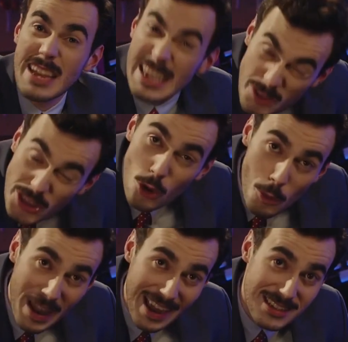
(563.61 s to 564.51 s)
even the
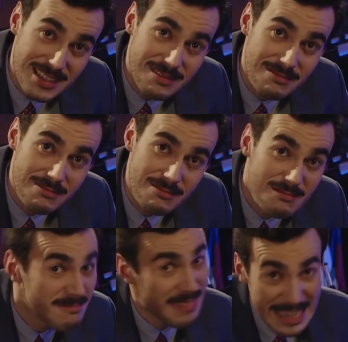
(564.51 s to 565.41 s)
All Blacks,
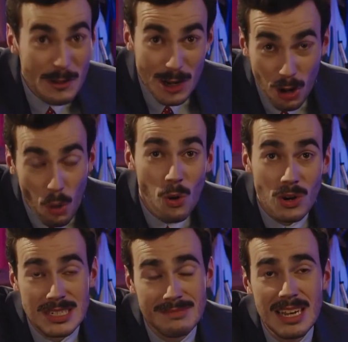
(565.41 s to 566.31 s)
even
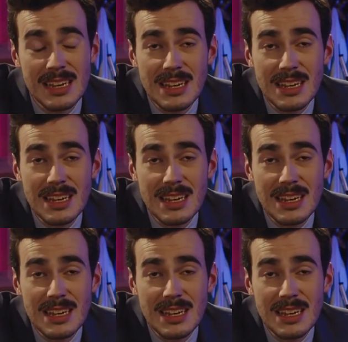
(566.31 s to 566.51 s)
Lorde.